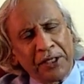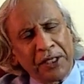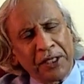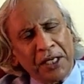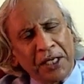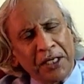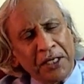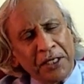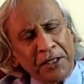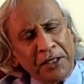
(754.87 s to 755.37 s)

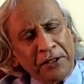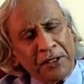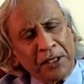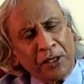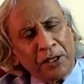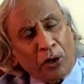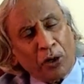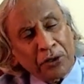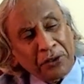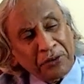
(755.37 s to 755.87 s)
anything
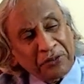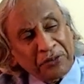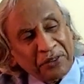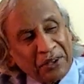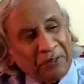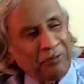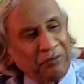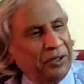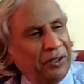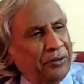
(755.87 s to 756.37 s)
on the
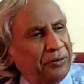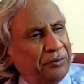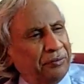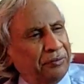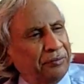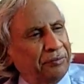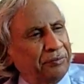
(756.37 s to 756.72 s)
surface.